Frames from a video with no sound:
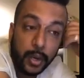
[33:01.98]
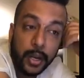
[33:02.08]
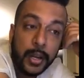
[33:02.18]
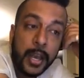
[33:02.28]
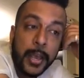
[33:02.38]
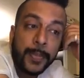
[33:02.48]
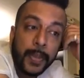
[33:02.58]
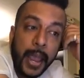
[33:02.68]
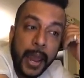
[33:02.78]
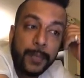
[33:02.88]
token,
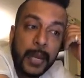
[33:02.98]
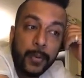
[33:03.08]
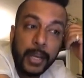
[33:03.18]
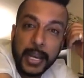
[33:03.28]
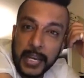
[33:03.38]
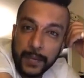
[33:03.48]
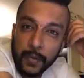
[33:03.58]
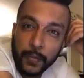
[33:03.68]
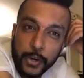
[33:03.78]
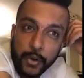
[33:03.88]
and people can
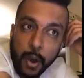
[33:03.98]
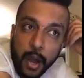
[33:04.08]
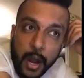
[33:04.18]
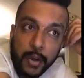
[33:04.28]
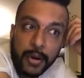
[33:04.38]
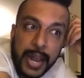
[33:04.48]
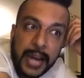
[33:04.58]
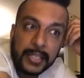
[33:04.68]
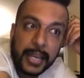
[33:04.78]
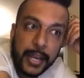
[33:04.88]
even withdraw 100
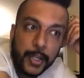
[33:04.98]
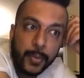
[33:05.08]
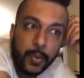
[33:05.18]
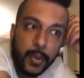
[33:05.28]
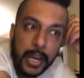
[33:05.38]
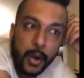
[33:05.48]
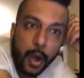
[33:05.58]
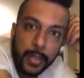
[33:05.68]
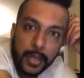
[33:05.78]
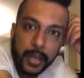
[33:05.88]
AdsCash per week
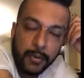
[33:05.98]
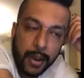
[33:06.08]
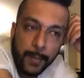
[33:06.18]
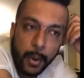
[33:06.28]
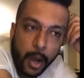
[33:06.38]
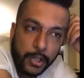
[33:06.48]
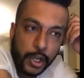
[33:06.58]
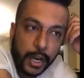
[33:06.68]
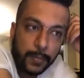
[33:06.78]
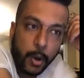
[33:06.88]
on Ethereum
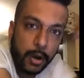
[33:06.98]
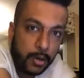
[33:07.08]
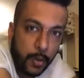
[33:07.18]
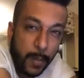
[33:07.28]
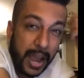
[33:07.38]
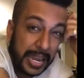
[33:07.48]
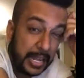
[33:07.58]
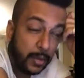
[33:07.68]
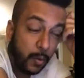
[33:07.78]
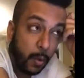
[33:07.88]
blockchain on your
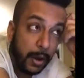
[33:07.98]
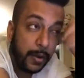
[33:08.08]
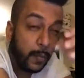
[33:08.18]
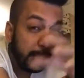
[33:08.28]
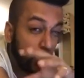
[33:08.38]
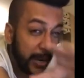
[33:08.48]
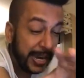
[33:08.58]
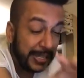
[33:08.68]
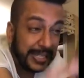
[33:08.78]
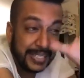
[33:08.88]
MyEther wallet, which
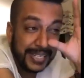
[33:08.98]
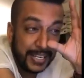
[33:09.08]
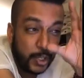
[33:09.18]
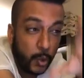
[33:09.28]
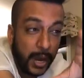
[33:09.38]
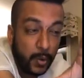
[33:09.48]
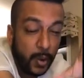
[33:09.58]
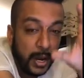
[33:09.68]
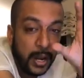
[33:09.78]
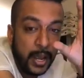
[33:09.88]
means it's a
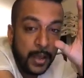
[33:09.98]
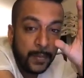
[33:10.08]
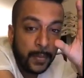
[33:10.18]
genuine